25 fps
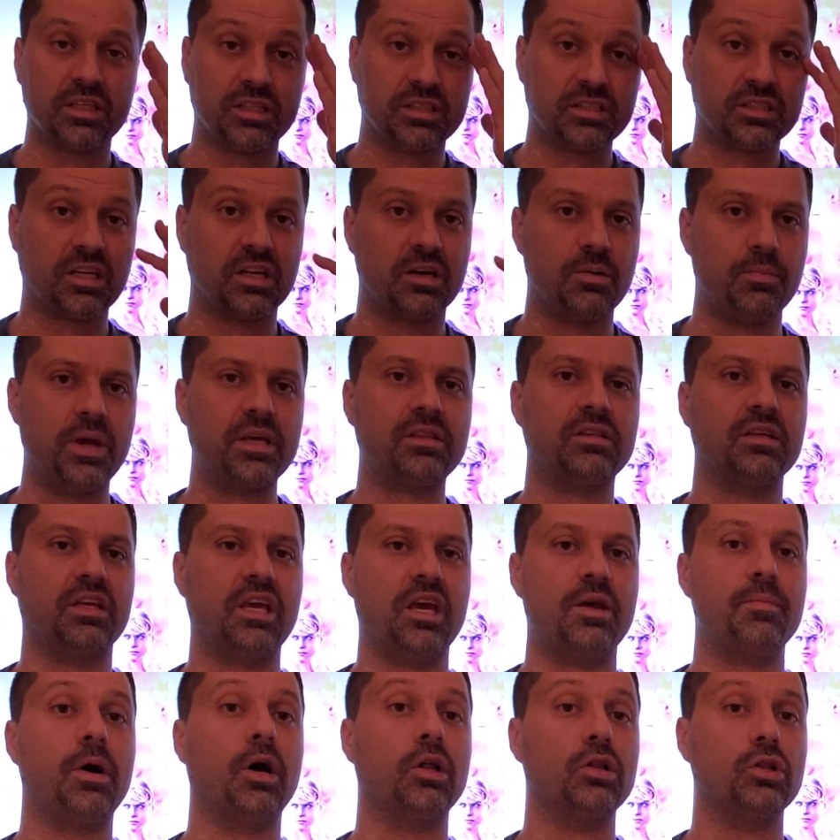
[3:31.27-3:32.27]
it's going to make the
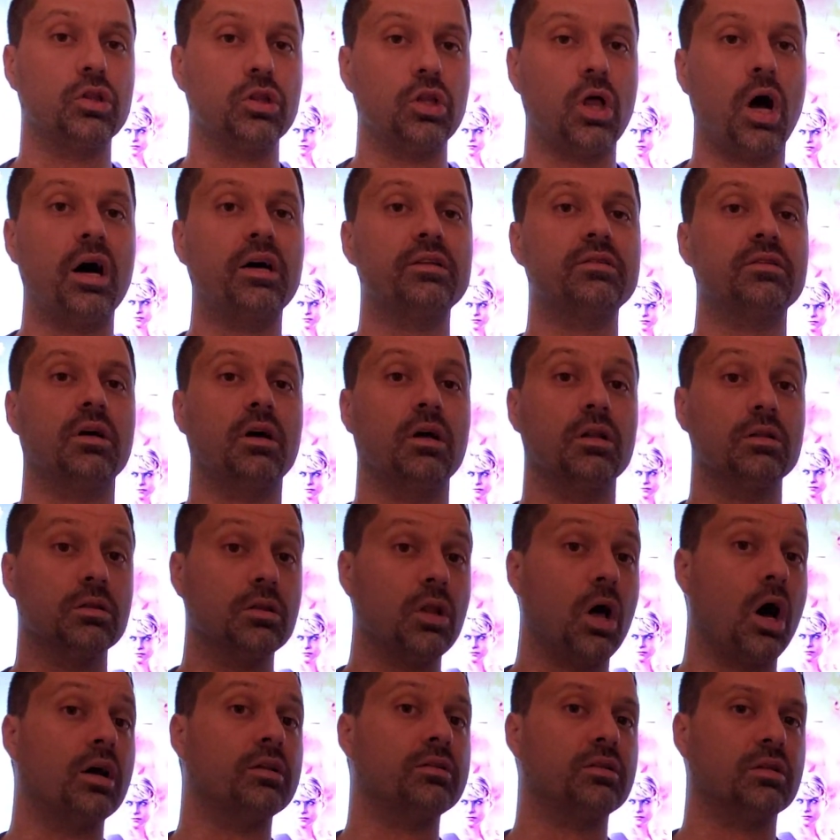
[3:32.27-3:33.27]
game a
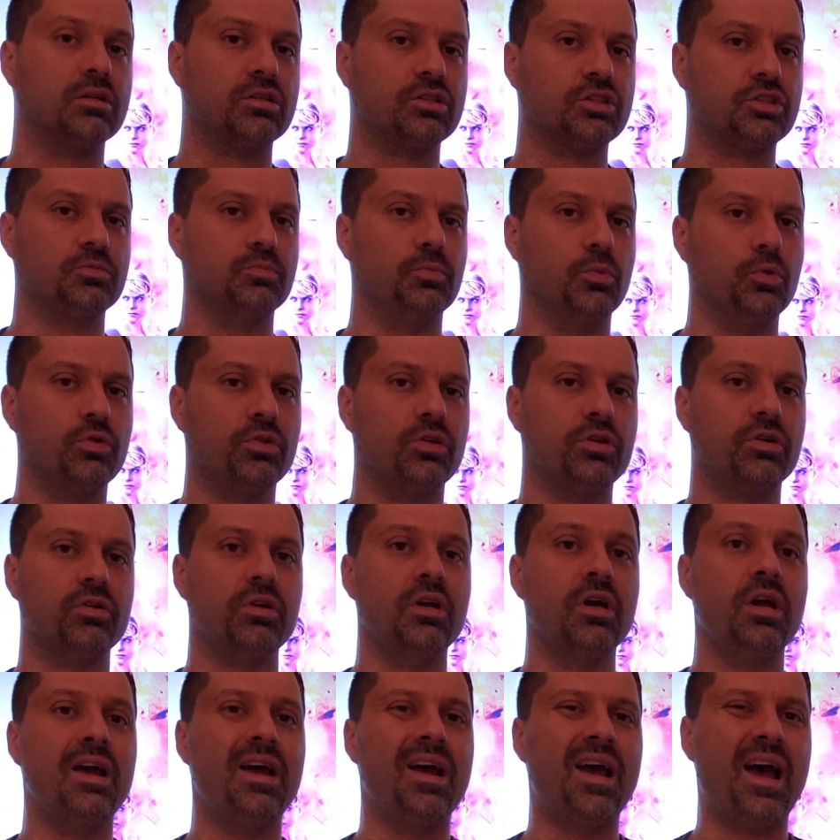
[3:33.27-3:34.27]
lot
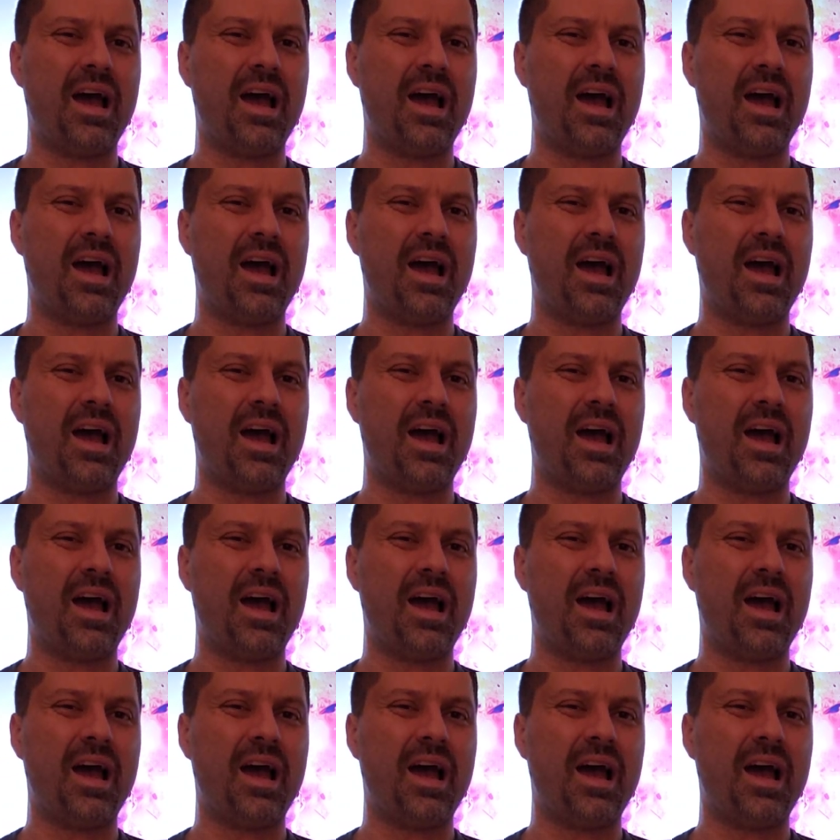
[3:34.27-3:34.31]
smoother.